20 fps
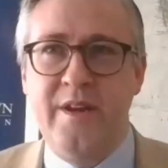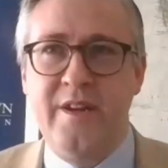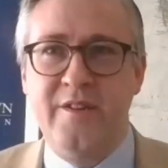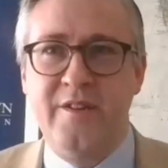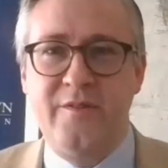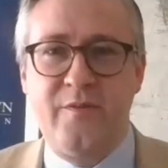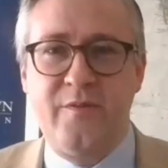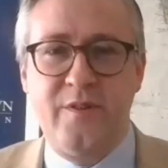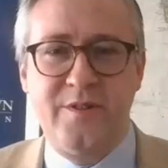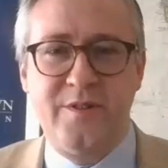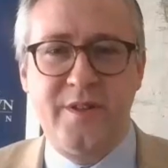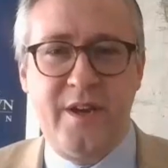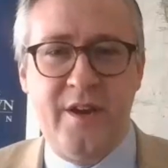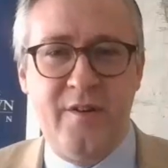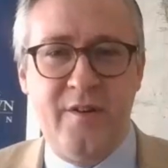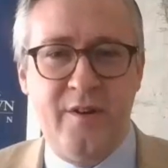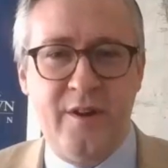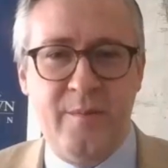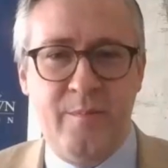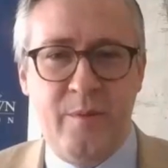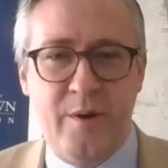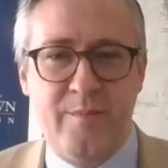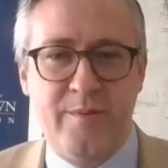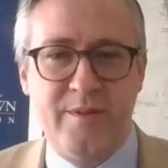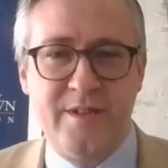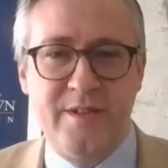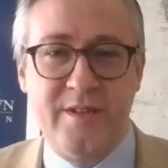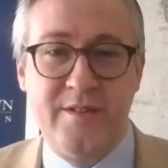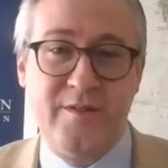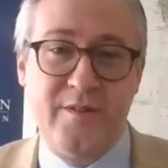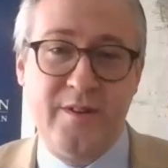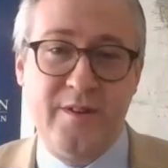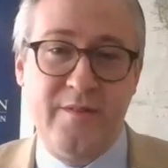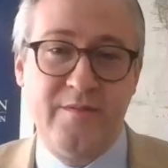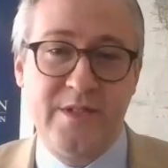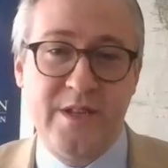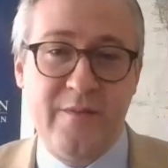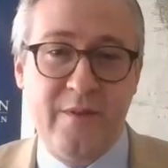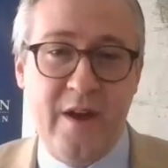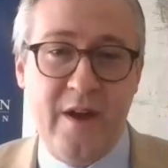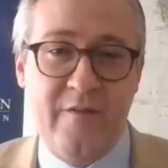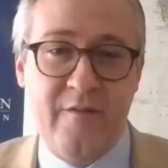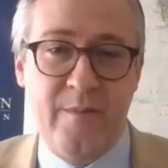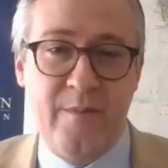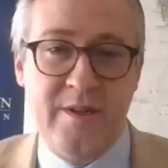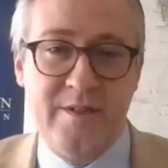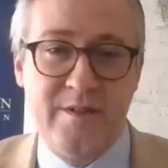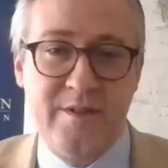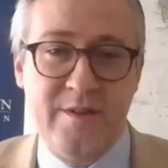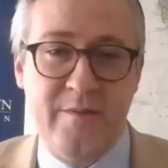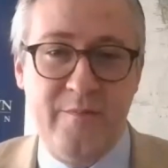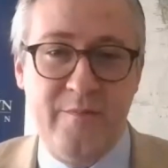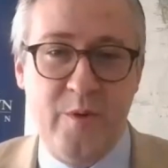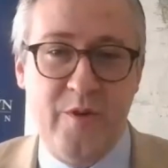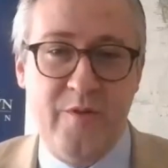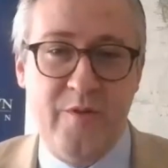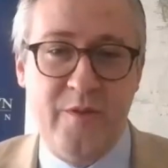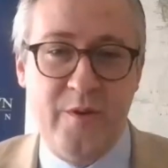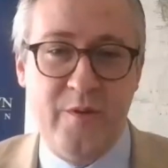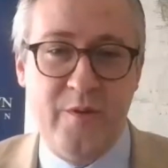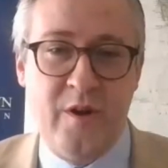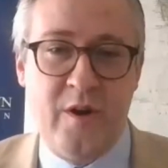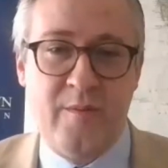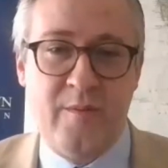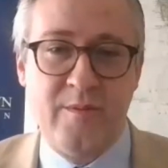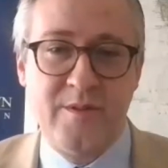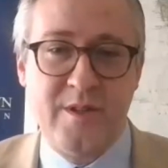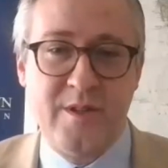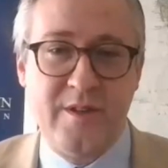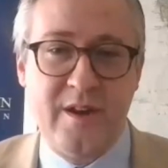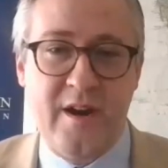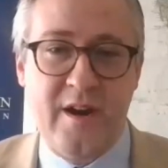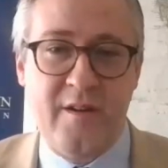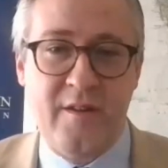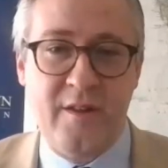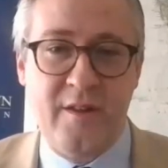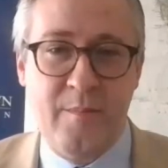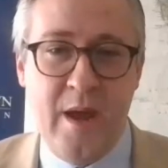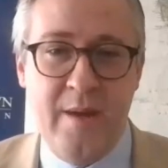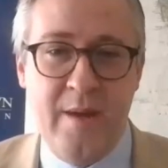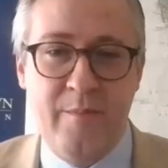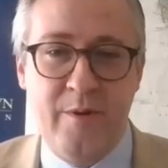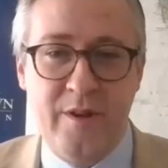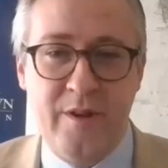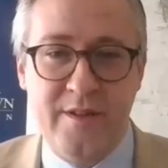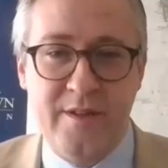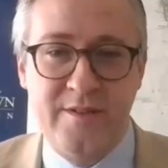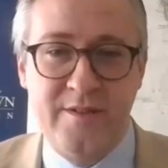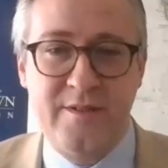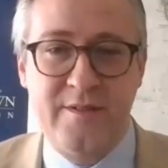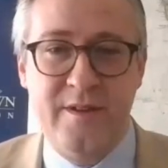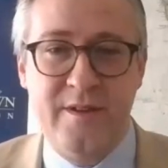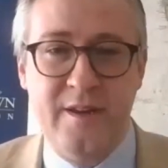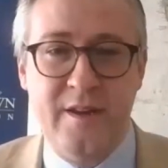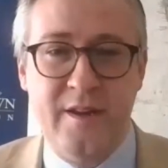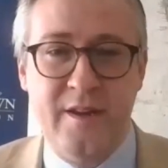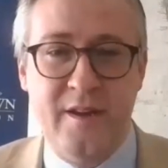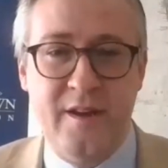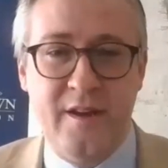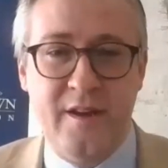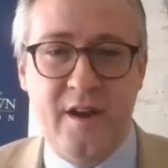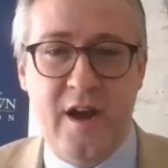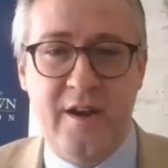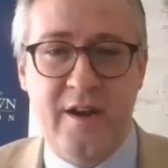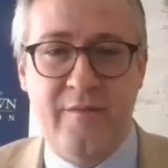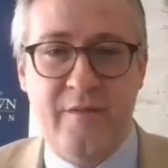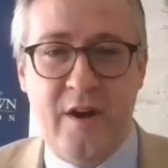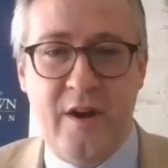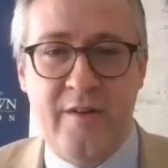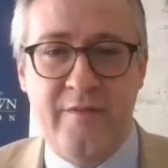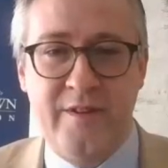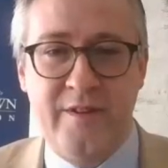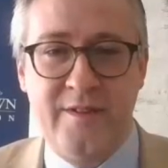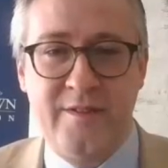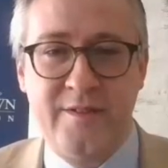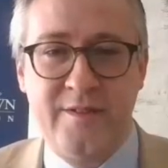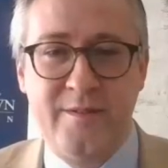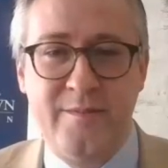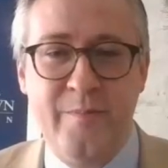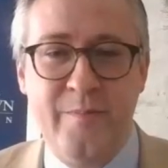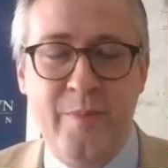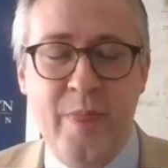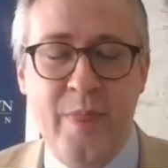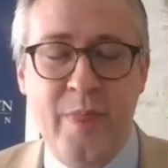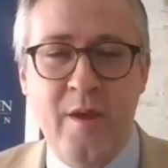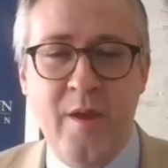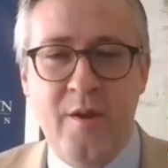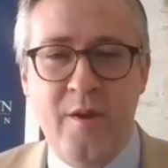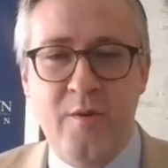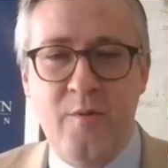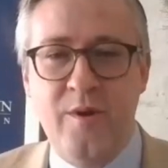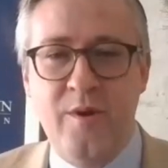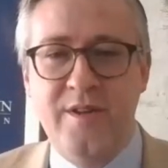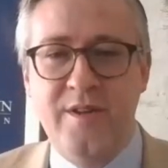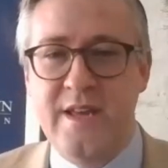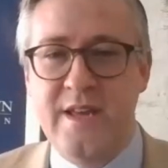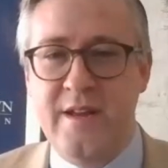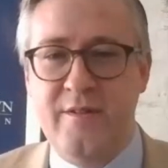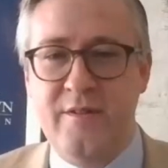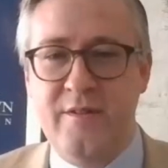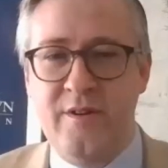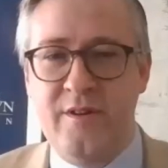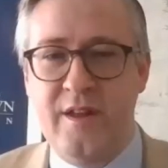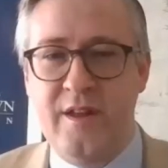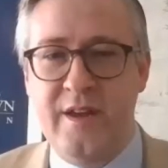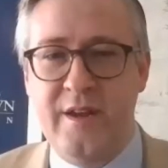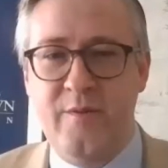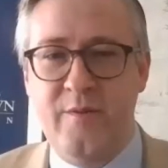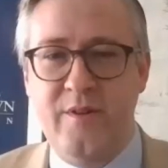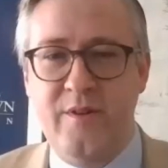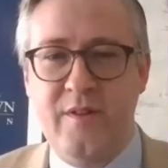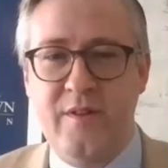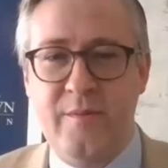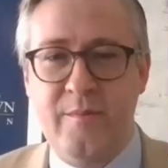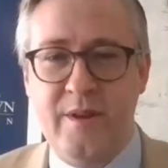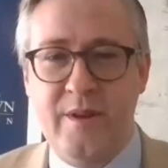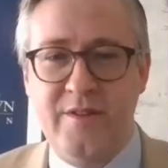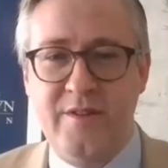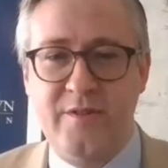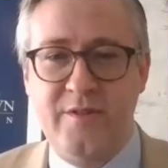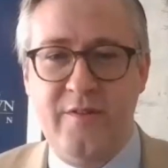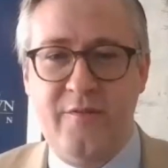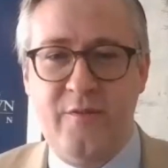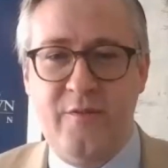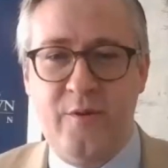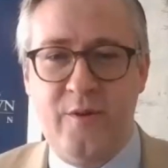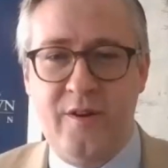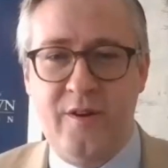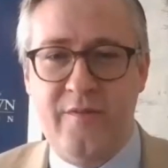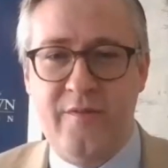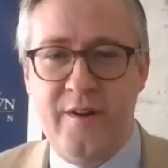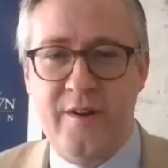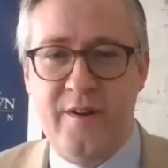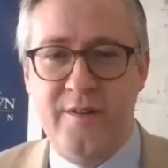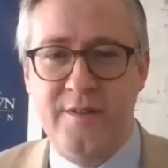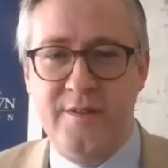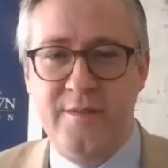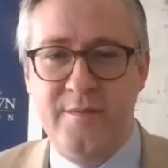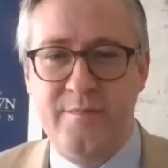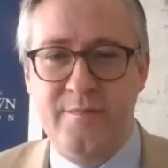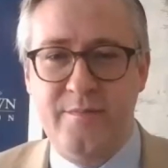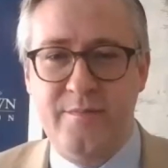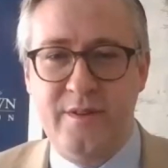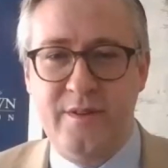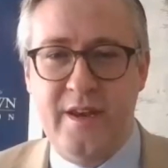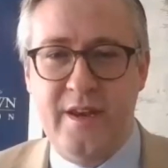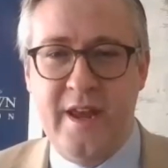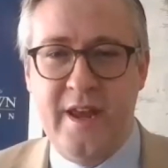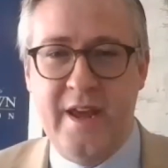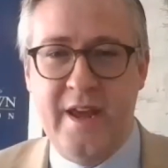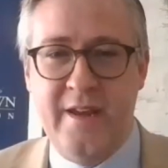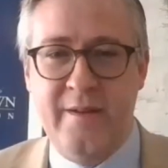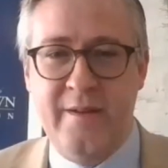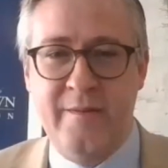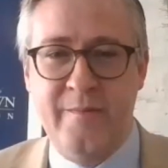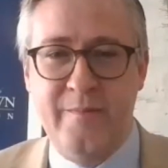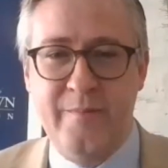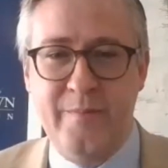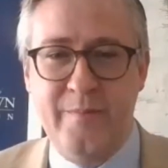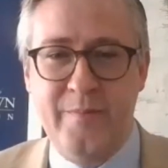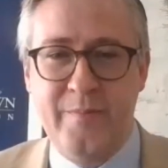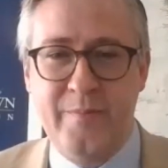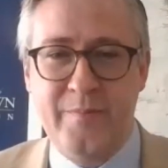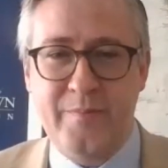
companies for security purposes, or even some governments have moved to an almost entirely paperless kind of office. What does that look like within the Ministry of Foreign Affairs today?